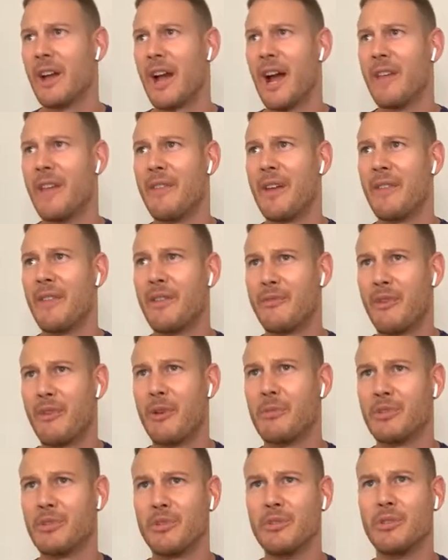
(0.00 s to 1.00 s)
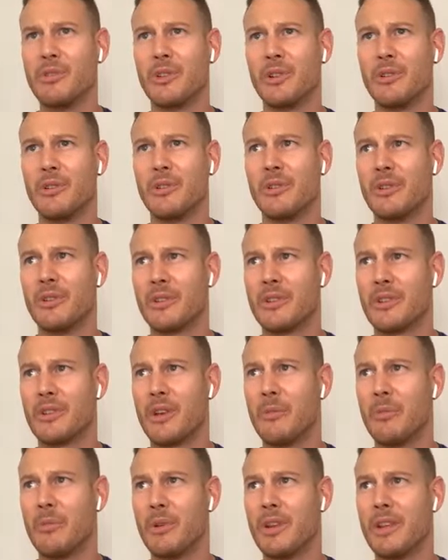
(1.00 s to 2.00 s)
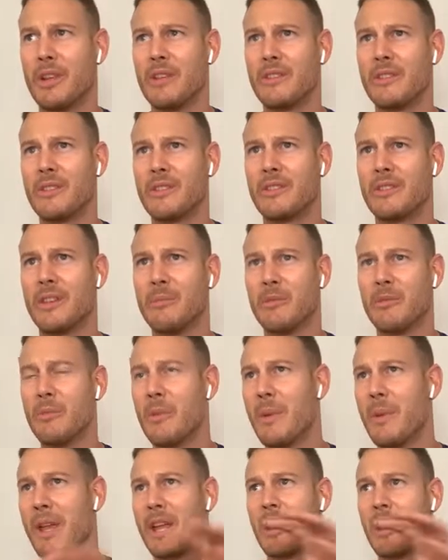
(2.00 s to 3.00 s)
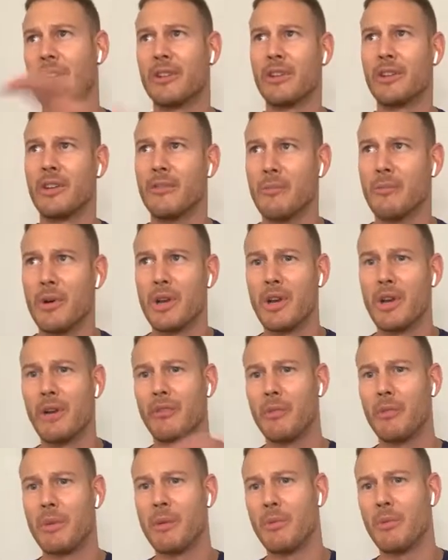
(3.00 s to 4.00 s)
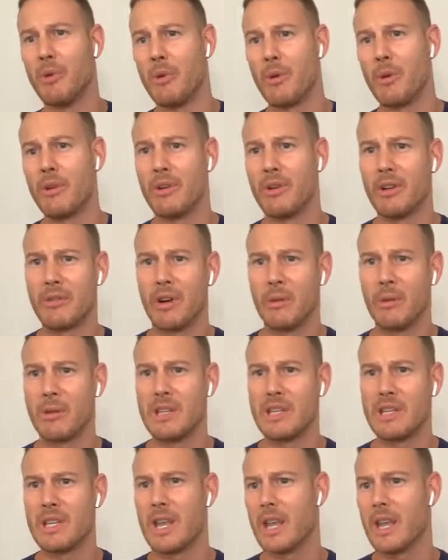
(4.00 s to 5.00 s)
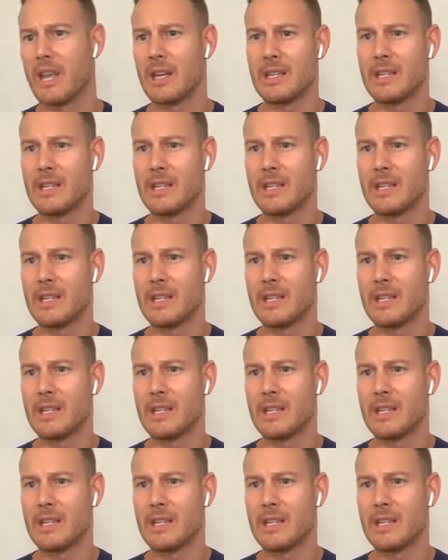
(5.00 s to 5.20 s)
And then the pharmaceutical companies seem to be making a ton of money off the people who are incredibly sick.